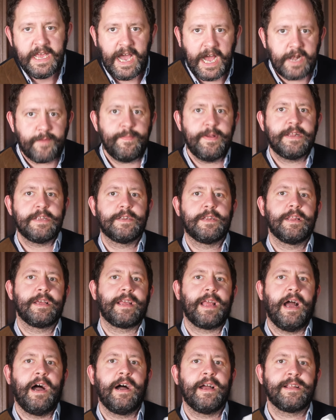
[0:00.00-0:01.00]

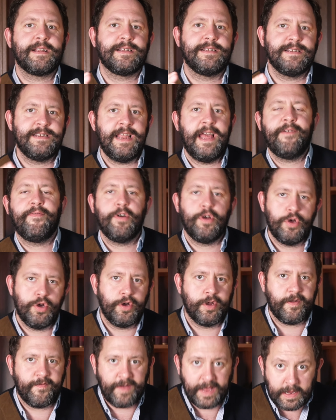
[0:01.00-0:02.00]
Admittedly, I'd never
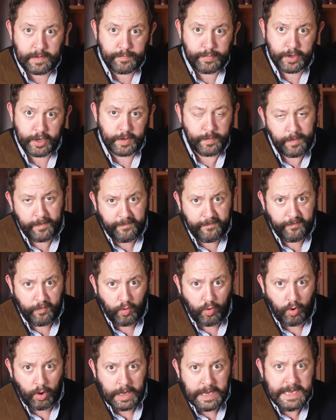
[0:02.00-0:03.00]
heard of Inkbird
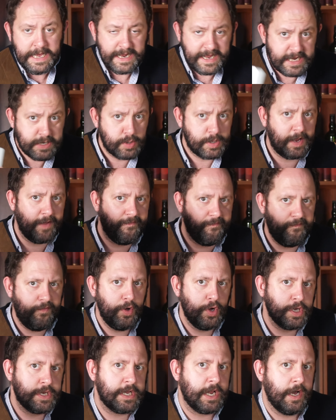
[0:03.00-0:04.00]
before. This was the
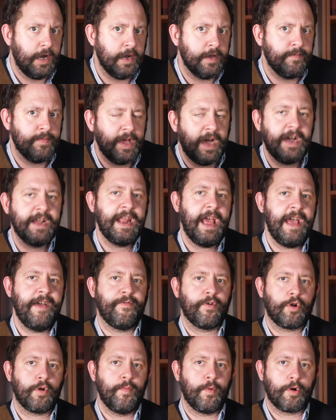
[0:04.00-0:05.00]
first time that I'd
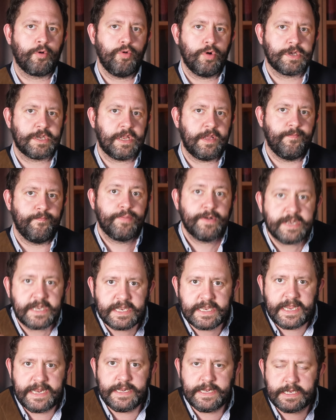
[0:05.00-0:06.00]
ever come across them, but
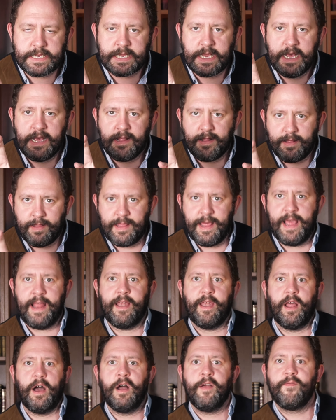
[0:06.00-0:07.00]
since
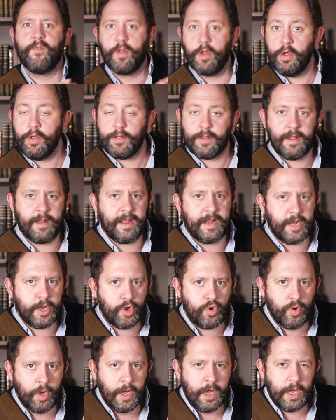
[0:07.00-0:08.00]
then I've learned that they
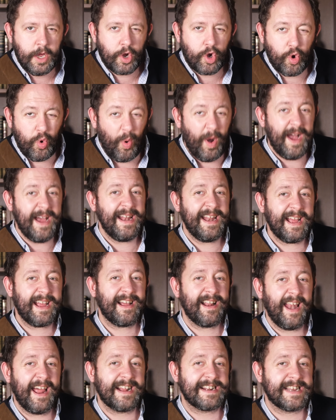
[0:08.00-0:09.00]
do quite an
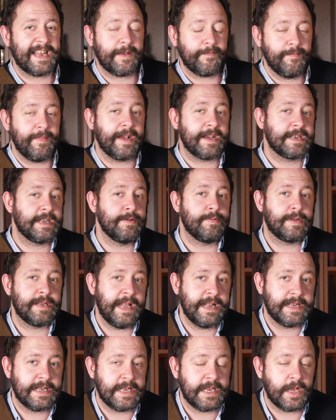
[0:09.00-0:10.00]
eclectic mix of
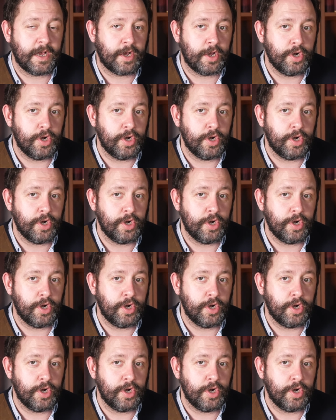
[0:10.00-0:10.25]
sensors and